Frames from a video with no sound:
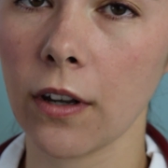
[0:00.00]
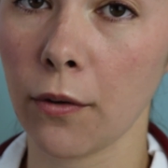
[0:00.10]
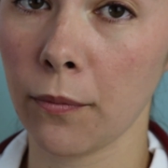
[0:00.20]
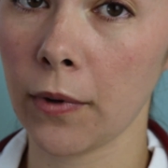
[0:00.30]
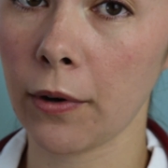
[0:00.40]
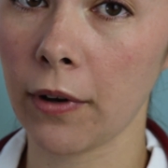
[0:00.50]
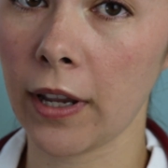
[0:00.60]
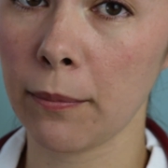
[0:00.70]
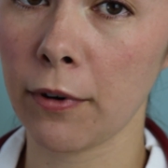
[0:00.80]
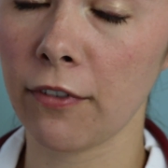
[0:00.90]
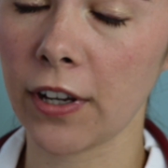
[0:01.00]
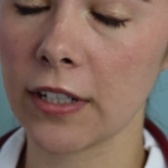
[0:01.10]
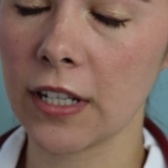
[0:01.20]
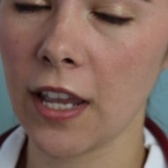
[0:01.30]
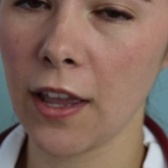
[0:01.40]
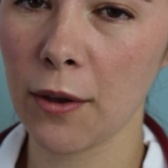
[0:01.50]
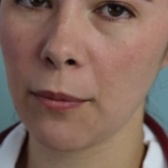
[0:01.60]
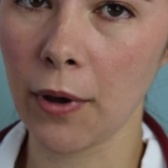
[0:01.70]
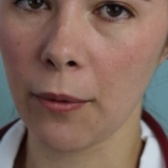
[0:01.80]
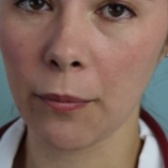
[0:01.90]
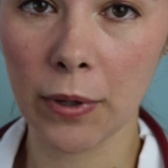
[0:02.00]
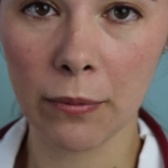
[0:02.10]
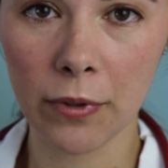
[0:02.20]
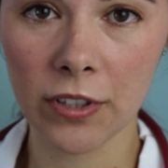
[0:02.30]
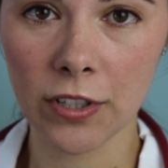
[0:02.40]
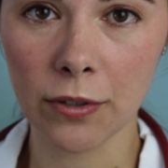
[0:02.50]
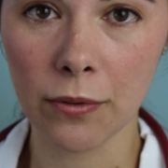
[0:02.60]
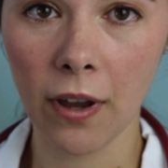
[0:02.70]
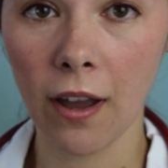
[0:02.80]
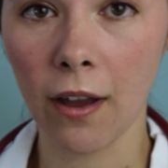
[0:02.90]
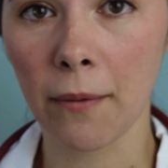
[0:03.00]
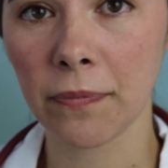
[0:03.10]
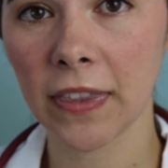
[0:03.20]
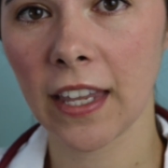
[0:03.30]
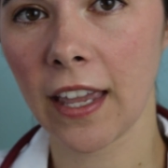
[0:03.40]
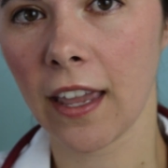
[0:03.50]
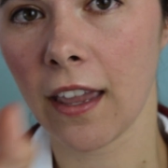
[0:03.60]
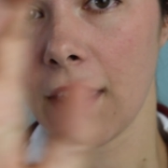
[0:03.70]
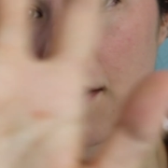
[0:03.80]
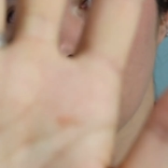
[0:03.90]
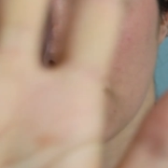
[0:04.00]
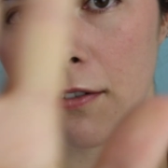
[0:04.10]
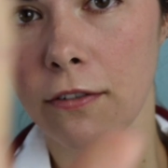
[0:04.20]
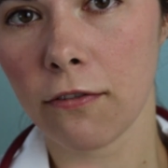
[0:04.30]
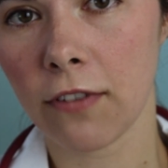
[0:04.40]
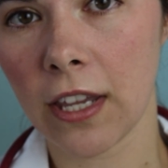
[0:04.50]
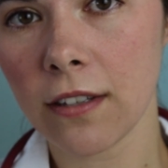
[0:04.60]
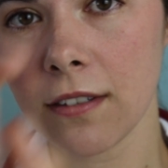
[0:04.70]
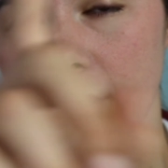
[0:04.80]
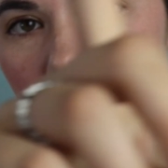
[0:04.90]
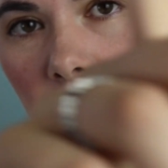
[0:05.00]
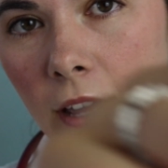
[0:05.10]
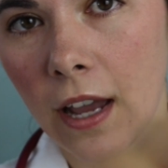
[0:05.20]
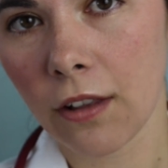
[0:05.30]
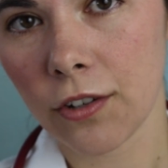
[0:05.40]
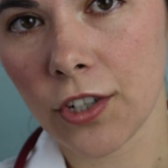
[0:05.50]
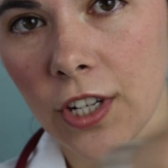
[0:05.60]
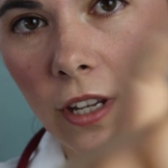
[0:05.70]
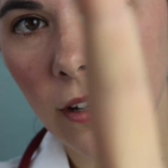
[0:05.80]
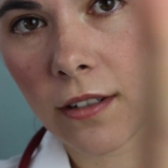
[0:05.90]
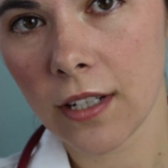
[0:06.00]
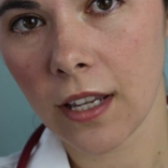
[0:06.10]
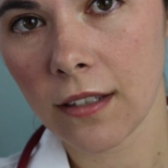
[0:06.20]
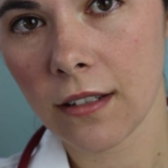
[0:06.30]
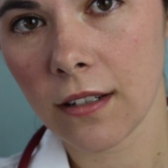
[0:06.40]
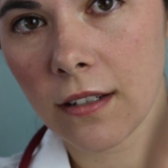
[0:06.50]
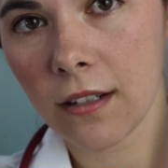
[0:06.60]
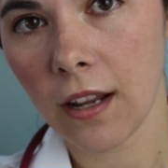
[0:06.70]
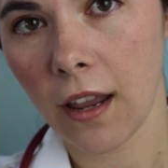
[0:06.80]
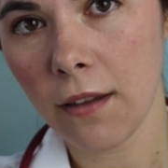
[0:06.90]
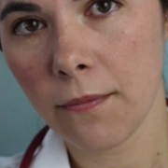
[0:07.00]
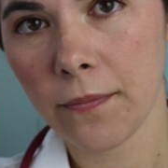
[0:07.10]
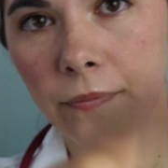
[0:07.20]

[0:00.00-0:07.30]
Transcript: No? Okay, perfect. Well, we will do a face allergy test today.